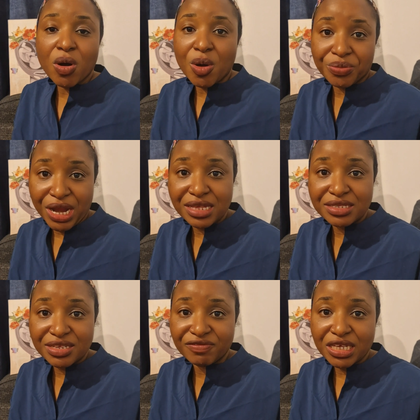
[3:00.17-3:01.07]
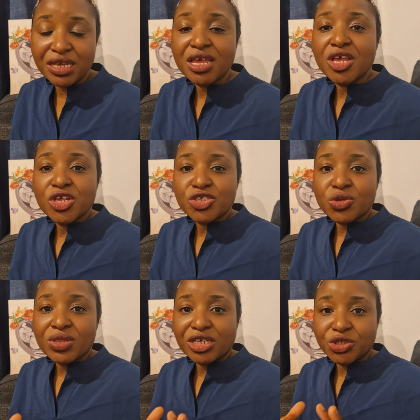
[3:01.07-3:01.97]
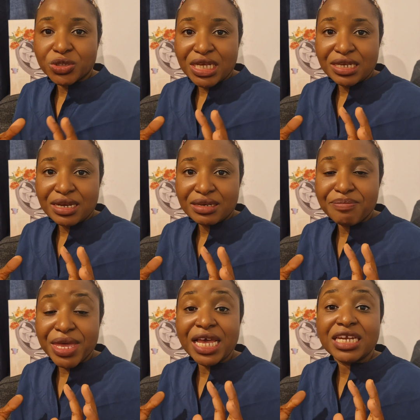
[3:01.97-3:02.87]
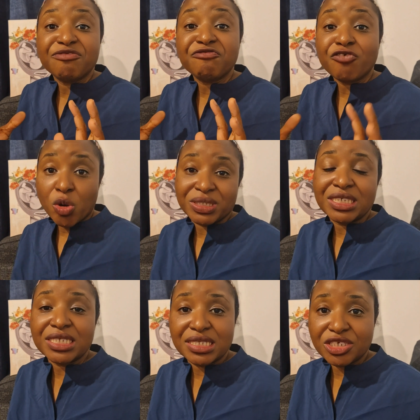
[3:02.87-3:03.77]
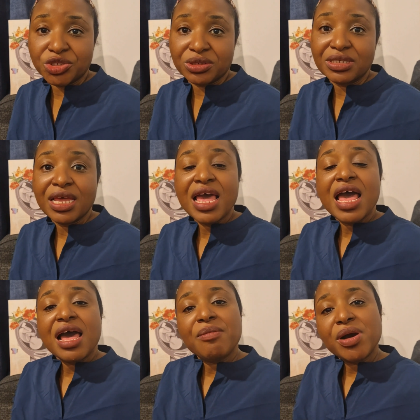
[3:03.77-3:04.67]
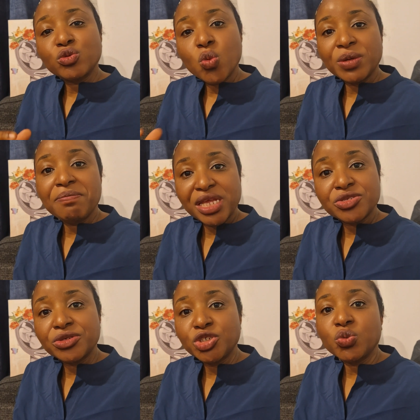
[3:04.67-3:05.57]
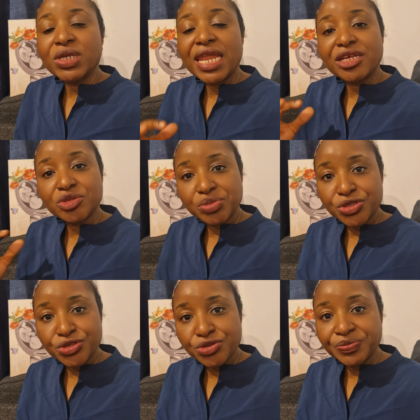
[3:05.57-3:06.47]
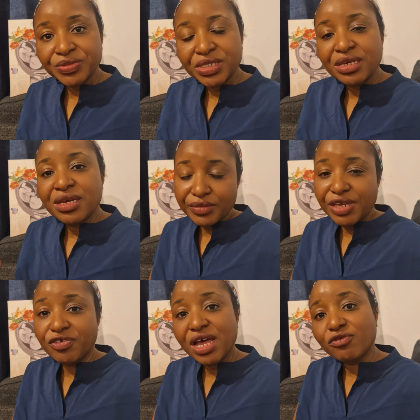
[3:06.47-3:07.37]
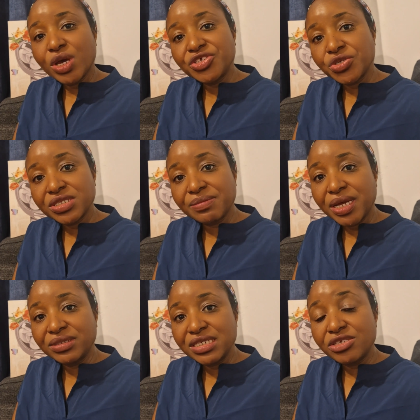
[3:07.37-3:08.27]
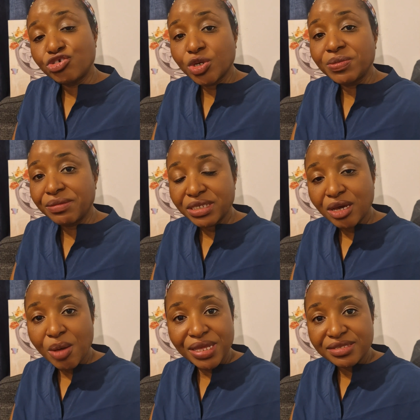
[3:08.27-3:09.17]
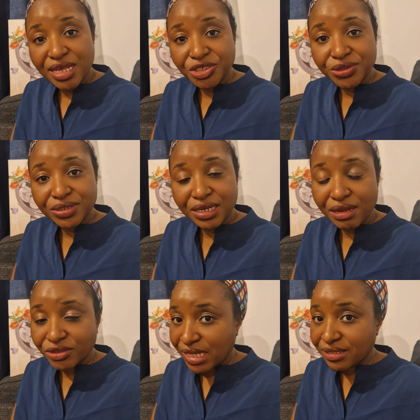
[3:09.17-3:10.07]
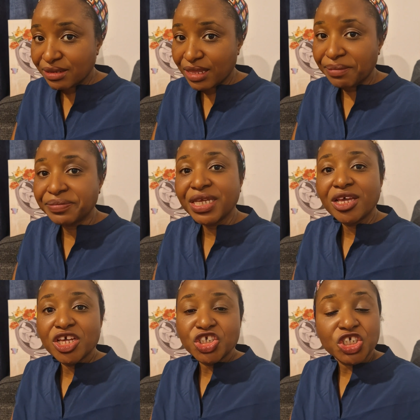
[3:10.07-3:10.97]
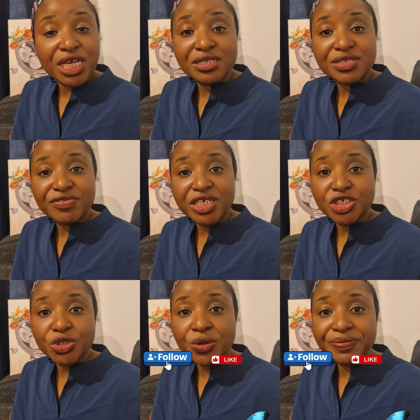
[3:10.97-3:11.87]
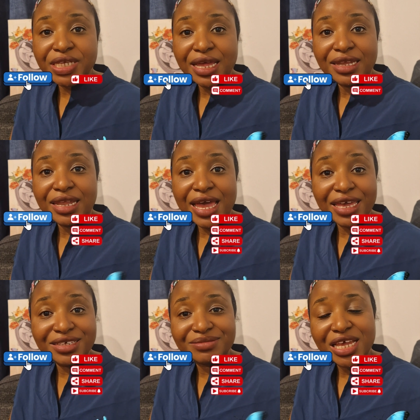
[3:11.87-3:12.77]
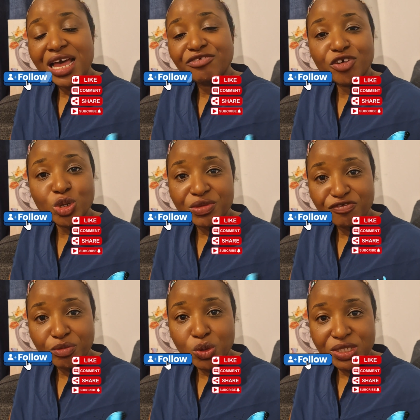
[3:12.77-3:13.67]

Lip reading: comprehensively so that you can make an informed decision about what method you would like to pursue. If you have questions about this, drop them in the comment section and I'll answer them. Share this video, like, and follow me for more